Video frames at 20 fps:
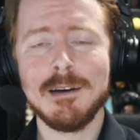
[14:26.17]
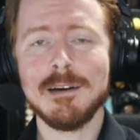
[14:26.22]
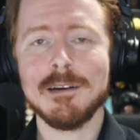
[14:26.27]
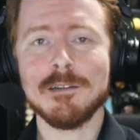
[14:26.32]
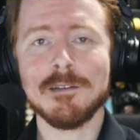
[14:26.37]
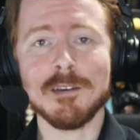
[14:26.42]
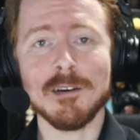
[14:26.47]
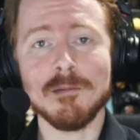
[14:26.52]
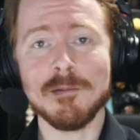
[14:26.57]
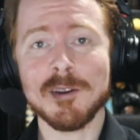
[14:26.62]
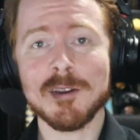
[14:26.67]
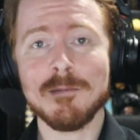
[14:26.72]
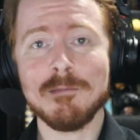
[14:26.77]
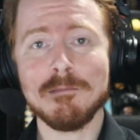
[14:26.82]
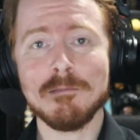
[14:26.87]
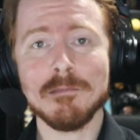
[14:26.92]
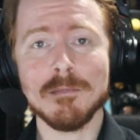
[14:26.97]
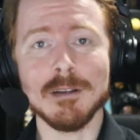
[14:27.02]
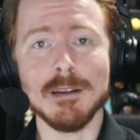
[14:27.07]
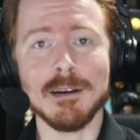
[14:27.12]
Some of them,
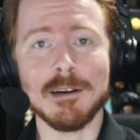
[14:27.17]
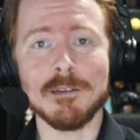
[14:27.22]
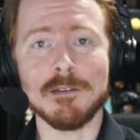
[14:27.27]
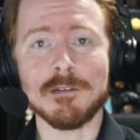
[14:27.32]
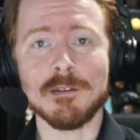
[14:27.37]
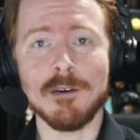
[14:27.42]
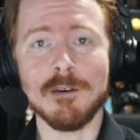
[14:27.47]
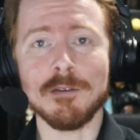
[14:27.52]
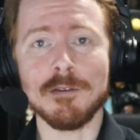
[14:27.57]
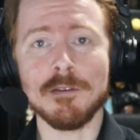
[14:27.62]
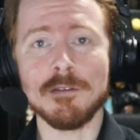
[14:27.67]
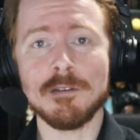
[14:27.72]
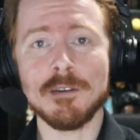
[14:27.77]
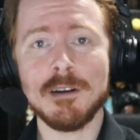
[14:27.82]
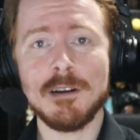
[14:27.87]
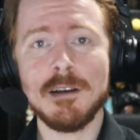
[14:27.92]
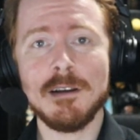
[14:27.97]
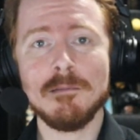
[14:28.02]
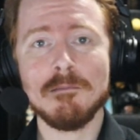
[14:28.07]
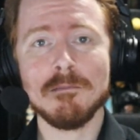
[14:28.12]
like Assault the
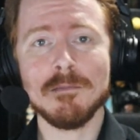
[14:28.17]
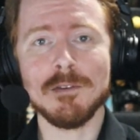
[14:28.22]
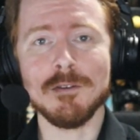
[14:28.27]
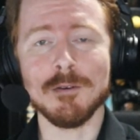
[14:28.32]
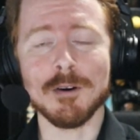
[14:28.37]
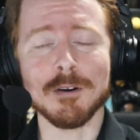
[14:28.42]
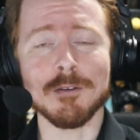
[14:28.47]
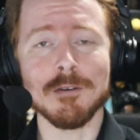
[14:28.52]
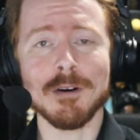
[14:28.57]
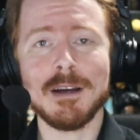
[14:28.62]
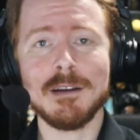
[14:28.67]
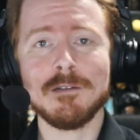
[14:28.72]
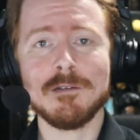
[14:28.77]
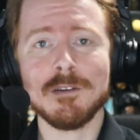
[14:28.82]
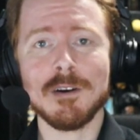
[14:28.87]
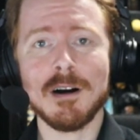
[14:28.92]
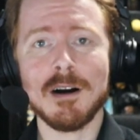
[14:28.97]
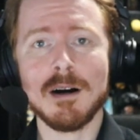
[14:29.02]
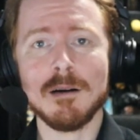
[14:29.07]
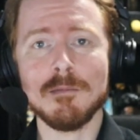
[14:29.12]
City, do a great
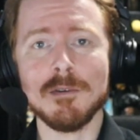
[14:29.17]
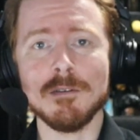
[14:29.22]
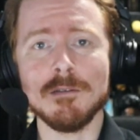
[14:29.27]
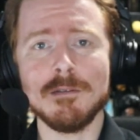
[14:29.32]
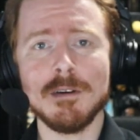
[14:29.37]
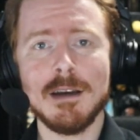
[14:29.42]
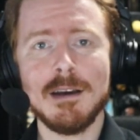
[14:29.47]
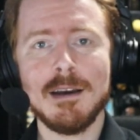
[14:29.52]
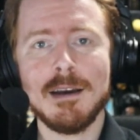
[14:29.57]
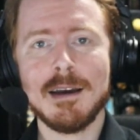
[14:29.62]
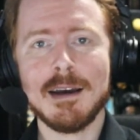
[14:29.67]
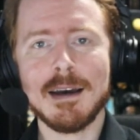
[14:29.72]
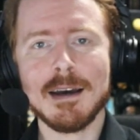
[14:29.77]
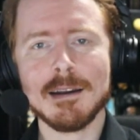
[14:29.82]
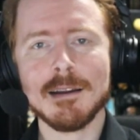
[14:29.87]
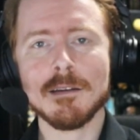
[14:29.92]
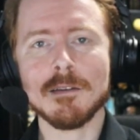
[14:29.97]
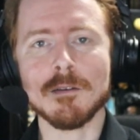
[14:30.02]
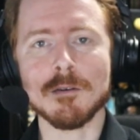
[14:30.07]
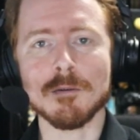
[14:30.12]
job of
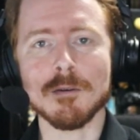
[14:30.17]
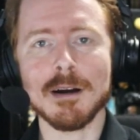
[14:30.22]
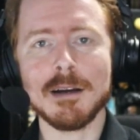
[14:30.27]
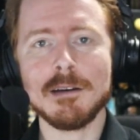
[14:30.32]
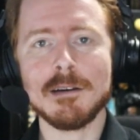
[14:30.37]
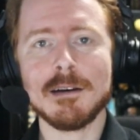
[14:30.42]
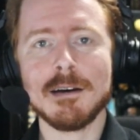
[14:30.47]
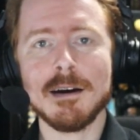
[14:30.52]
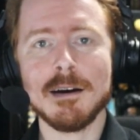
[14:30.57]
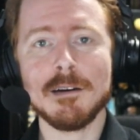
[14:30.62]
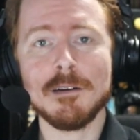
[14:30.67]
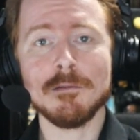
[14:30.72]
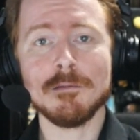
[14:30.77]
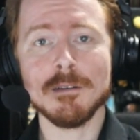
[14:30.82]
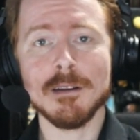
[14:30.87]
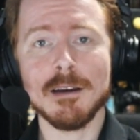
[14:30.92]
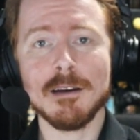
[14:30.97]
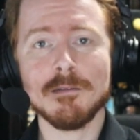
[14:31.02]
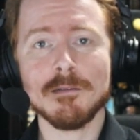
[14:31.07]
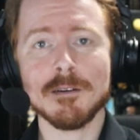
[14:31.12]
adding the right kind of
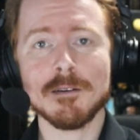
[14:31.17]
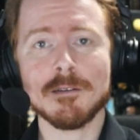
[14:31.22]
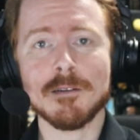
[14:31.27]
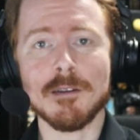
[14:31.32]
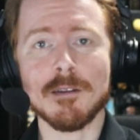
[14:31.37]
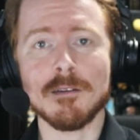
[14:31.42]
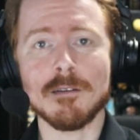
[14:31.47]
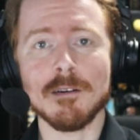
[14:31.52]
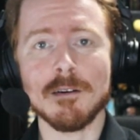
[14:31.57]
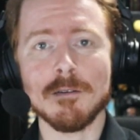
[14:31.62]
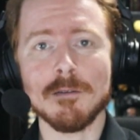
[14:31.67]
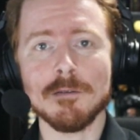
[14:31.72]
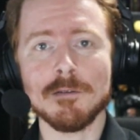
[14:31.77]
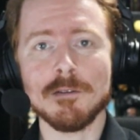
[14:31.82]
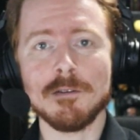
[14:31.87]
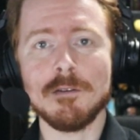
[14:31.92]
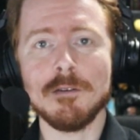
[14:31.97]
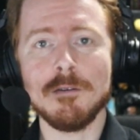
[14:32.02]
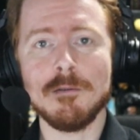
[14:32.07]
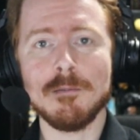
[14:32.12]
flavor to the Tunnels
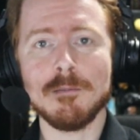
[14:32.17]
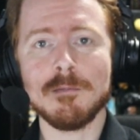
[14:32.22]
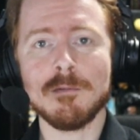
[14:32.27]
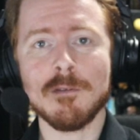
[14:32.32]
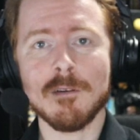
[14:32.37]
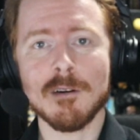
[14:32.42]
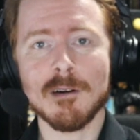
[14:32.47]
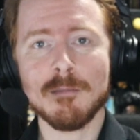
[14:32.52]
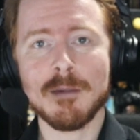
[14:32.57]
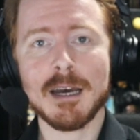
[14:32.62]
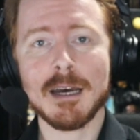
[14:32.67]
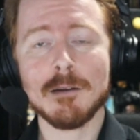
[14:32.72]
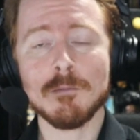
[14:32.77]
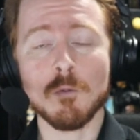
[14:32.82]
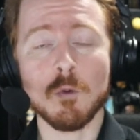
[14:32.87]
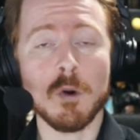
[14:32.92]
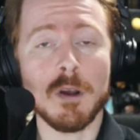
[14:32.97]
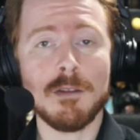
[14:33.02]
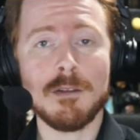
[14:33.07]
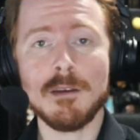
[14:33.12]
of Doom format
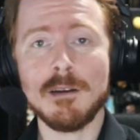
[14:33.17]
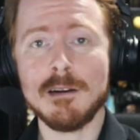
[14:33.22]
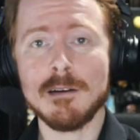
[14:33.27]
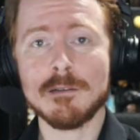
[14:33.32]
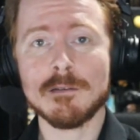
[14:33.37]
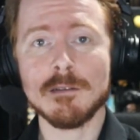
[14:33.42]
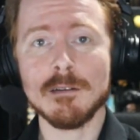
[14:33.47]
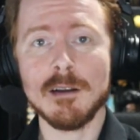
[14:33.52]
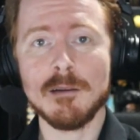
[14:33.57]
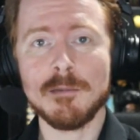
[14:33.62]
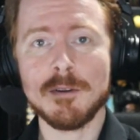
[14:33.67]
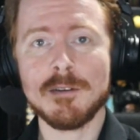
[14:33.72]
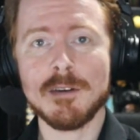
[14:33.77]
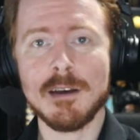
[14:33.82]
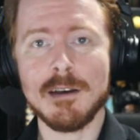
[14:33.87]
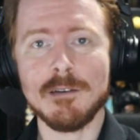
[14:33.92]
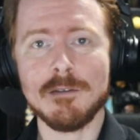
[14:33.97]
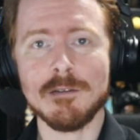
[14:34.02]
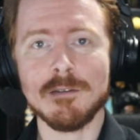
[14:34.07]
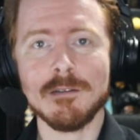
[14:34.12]
within its
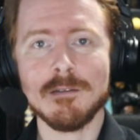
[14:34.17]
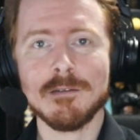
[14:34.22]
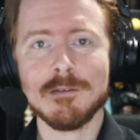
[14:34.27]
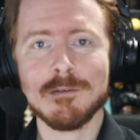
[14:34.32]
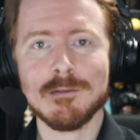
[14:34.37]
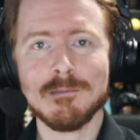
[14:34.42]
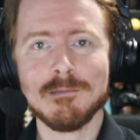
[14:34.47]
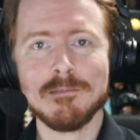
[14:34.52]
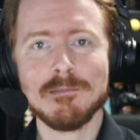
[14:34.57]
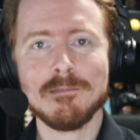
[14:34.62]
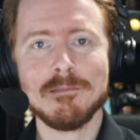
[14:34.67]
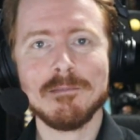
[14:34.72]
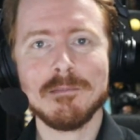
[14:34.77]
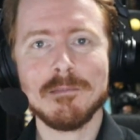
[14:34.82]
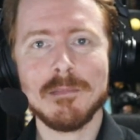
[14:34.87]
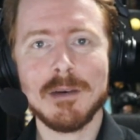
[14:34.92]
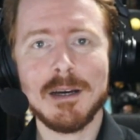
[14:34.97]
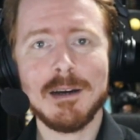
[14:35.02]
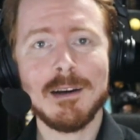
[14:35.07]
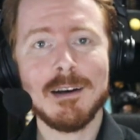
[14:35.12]
limitations.
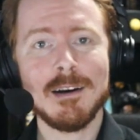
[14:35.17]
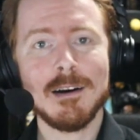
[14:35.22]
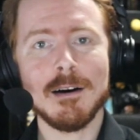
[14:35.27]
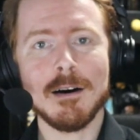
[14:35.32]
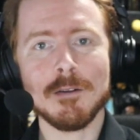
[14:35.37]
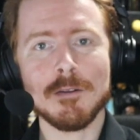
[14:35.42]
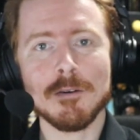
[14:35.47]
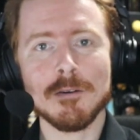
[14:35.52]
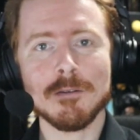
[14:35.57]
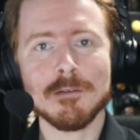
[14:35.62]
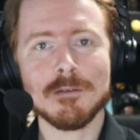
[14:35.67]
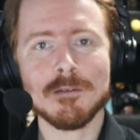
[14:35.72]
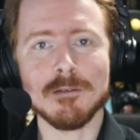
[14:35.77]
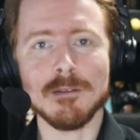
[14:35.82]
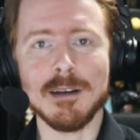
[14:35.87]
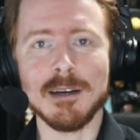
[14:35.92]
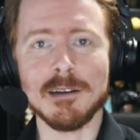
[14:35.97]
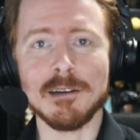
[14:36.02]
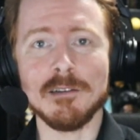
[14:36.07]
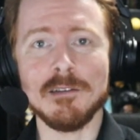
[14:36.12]
Others,
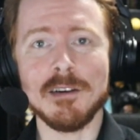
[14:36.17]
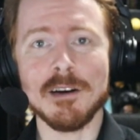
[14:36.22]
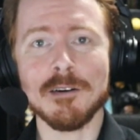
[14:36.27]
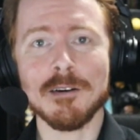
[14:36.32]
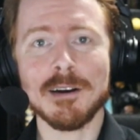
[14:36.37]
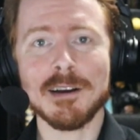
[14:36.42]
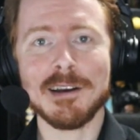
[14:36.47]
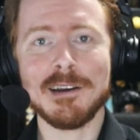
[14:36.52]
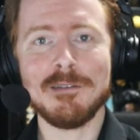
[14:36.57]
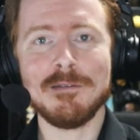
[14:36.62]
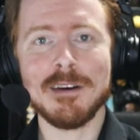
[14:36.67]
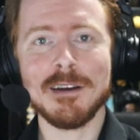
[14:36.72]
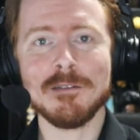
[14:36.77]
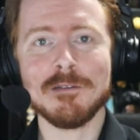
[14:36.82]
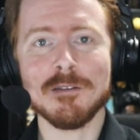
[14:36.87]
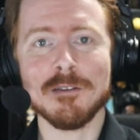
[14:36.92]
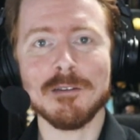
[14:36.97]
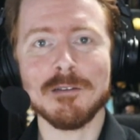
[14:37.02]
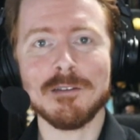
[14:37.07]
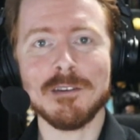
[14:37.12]
like Daring
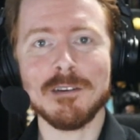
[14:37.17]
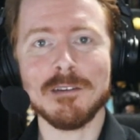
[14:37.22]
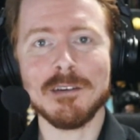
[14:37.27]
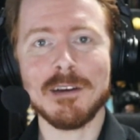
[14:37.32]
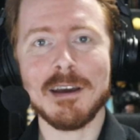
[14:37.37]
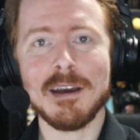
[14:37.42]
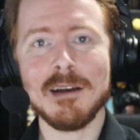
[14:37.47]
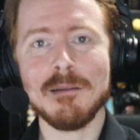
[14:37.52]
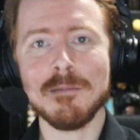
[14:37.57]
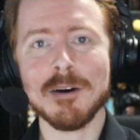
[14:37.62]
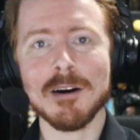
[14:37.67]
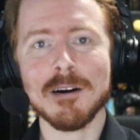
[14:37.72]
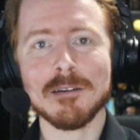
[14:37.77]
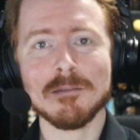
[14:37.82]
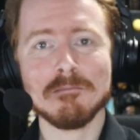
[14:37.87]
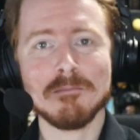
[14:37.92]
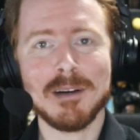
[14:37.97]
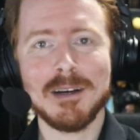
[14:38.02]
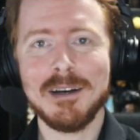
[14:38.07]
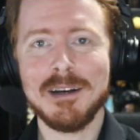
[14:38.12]
Adventures in Kmart,
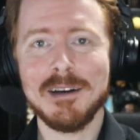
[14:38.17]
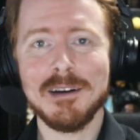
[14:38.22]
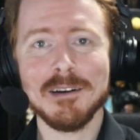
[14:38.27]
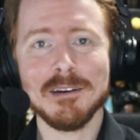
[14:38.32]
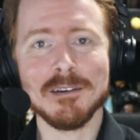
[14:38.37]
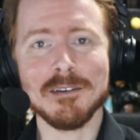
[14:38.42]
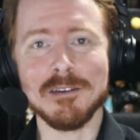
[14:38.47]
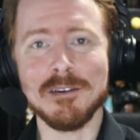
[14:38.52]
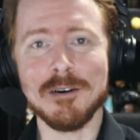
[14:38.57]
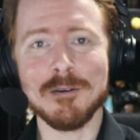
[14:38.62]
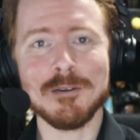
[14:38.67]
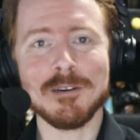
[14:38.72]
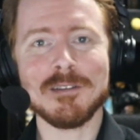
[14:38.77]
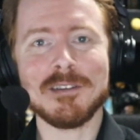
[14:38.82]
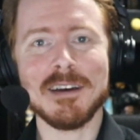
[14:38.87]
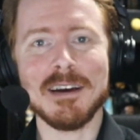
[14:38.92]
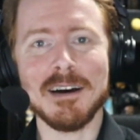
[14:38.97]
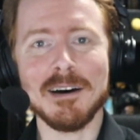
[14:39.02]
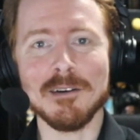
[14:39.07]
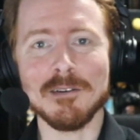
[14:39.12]
go to
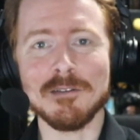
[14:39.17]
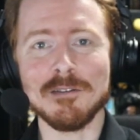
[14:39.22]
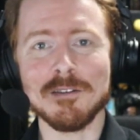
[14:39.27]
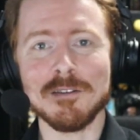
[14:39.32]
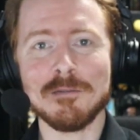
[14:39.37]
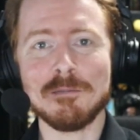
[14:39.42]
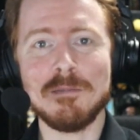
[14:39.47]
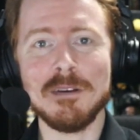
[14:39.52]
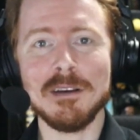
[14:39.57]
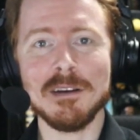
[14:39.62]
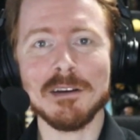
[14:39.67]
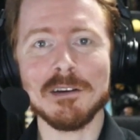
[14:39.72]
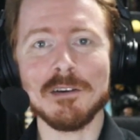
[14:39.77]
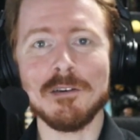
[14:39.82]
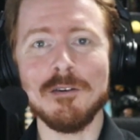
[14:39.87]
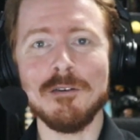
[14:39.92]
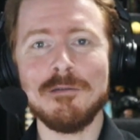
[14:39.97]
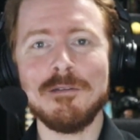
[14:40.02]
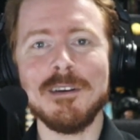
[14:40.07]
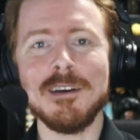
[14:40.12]
town just being
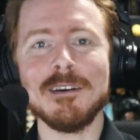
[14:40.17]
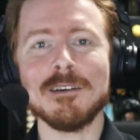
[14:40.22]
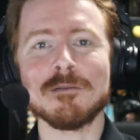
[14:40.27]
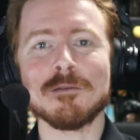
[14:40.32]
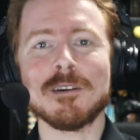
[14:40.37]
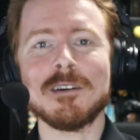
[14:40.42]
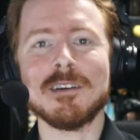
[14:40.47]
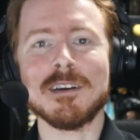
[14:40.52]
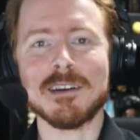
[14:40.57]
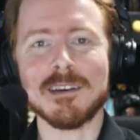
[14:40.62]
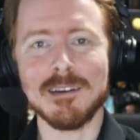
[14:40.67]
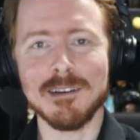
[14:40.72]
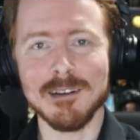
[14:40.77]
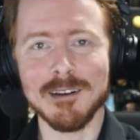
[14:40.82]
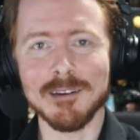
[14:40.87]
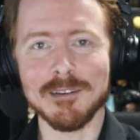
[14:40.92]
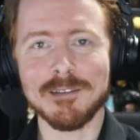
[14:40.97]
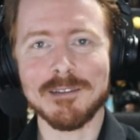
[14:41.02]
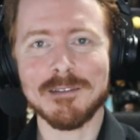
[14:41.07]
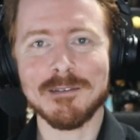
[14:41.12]
goofy and
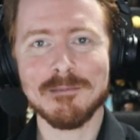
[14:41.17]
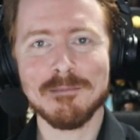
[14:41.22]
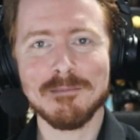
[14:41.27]
ridiculous.